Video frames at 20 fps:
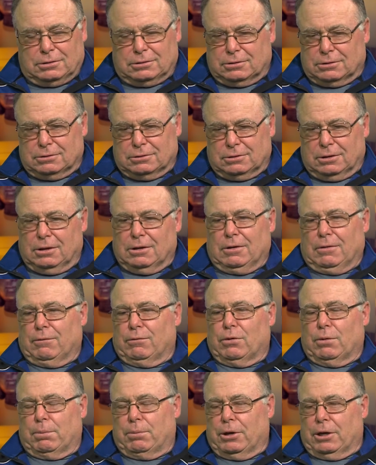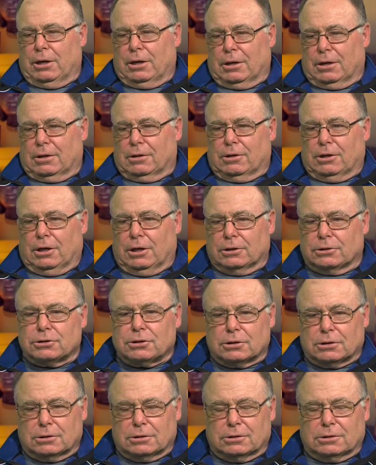This is, if you're paying
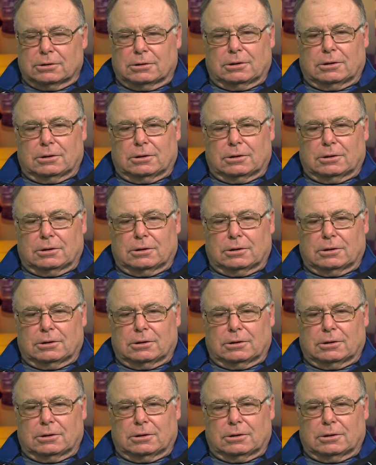attention,